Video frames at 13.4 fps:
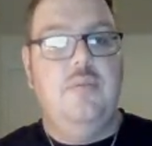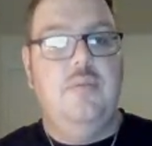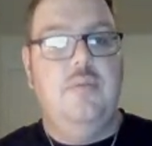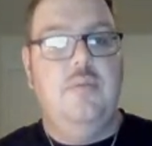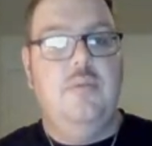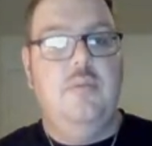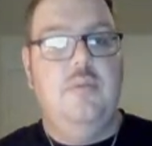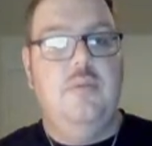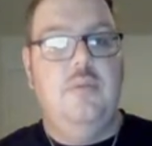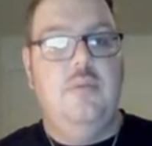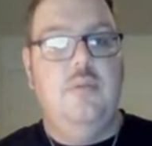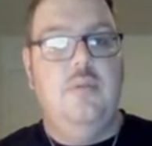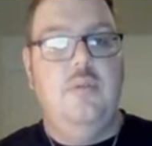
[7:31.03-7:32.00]

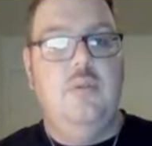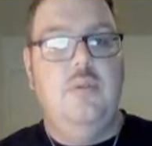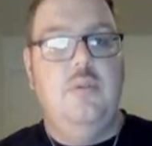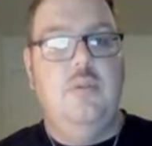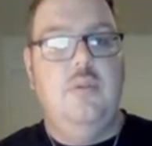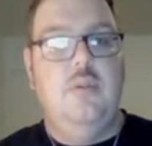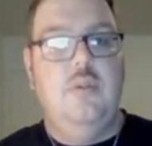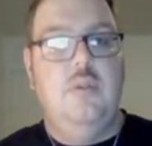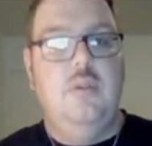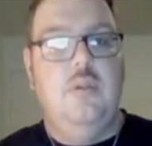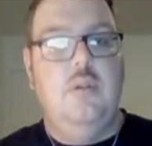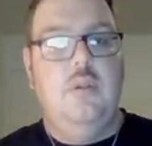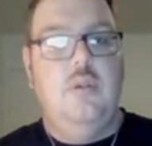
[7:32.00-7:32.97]
(silence)